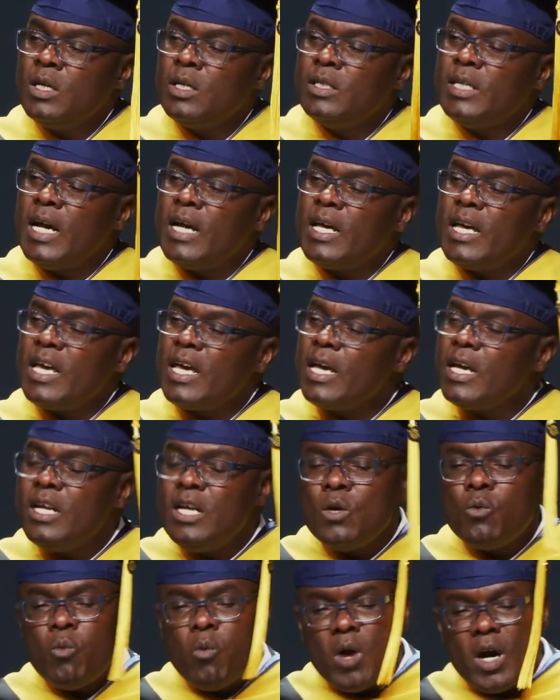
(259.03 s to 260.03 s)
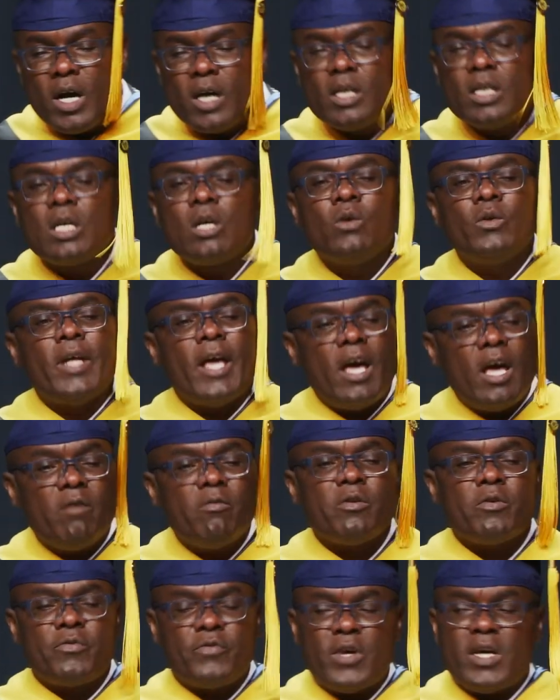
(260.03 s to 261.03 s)
that anyone could
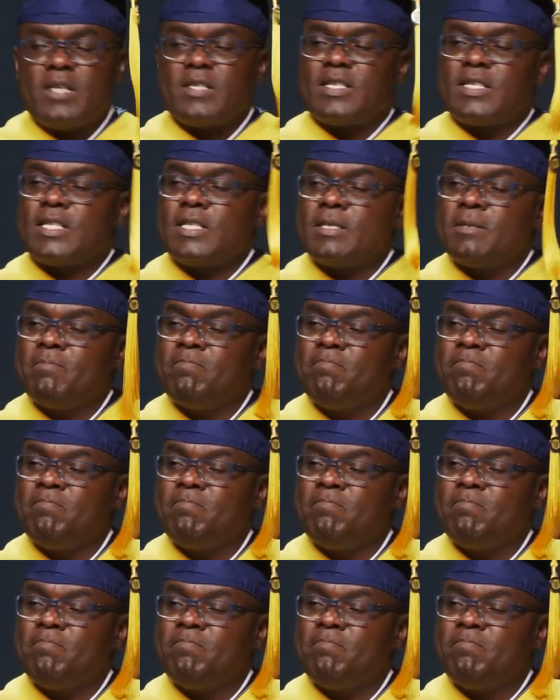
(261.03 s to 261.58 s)
ever face.